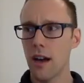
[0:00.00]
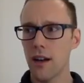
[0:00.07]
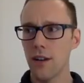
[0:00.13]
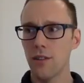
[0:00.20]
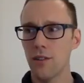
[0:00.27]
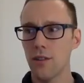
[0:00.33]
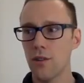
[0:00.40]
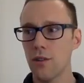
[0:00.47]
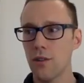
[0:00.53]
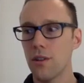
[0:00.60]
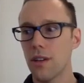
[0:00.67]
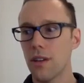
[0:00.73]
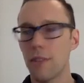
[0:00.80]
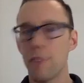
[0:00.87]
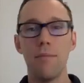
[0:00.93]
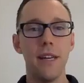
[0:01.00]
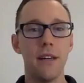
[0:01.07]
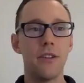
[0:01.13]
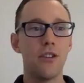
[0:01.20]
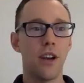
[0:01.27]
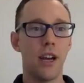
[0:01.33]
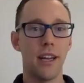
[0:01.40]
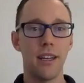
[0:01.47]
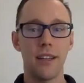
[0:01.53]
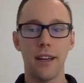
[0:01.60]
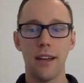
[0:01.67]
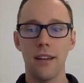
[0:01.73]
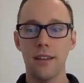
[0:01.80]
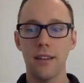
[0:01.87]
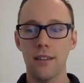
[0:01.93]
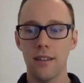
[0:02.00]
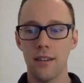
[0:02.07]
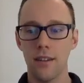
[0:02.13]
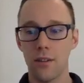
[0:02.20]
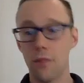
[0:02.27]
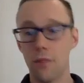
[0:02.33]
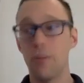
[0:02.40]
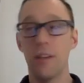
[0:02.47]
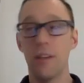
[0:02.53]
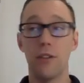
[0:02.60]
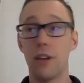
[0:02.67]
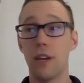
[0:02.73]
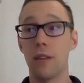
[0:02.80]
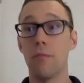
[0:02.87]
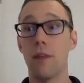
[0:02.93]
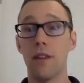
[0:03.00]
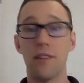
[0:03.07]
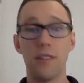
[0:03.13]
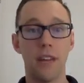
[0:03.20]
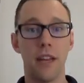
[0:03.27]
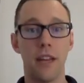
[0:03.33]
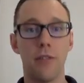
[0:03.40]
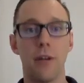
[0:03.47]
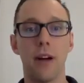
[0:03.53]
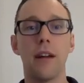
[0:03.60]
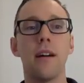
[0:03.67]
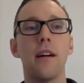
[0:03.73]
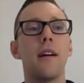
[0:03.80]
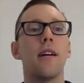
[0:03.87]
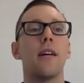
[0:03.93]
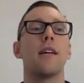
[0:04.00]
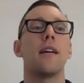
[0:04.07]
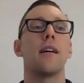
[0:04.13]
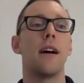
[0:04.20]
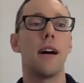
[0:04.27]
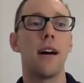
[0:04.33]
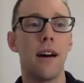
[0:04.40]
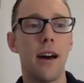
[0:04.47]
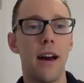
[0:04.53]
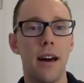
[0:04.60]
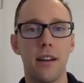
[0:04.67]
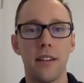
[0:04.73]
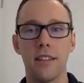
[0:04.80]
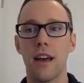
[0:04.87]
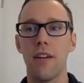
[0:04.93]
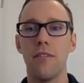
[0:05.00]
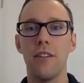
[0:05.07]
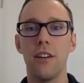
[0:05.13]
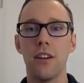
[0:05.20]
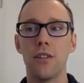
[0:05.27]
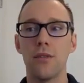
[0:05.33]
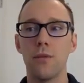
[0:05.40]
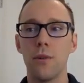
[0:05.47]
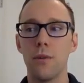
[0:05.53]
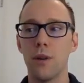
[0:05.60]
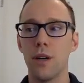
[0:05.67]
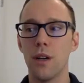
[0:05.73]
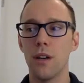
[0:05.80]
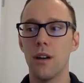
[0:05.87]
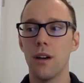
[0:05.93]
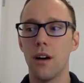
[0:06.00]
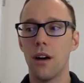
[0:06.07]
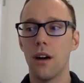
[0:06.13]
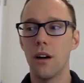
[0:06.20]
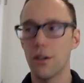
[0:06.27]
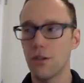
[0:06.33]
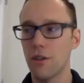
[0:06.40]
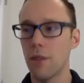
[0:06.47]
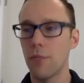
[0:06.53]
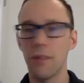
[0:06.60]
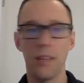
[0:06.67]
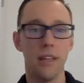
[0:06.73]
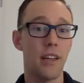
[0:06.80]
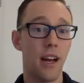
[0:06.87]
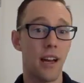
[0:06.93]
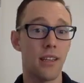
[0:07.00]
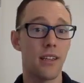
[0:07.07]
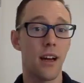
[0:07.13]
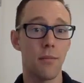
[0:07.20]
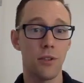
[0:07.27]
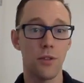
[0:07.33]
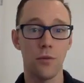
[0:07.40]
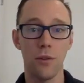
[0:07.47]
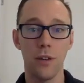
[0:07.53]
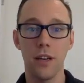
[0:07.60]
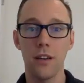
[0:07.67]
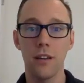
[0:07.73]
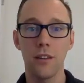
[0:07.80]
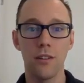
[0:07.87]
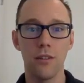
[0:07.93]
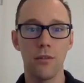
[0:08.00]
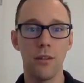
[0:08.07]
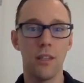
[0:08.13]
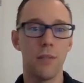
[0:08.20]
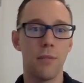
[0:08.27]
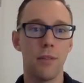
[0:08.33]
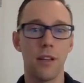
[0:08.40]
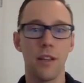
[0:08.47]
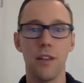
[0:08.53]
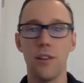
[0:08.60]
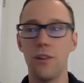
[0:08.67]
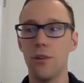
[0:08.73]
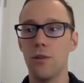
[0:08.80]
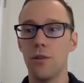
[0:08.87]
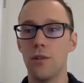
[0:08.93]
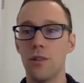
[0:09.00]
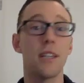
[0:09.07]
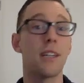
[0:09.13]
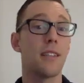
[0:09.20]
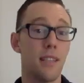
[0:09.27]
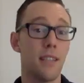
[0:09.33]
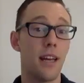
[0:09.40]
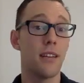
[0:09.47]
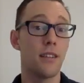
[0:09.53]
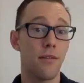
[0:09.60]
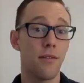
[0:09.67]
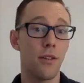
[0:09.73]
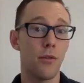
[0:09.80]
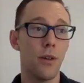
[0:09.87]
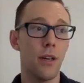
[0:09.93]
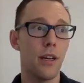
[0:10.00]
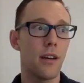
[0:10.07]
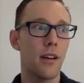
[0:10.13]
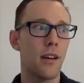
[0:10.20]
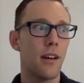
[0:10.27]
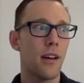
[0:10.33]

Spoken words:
So those like peak training days or peak training months anyway, at its heaviest, we were on a trampoline 9 times a week. So we typically do 6 days of the week.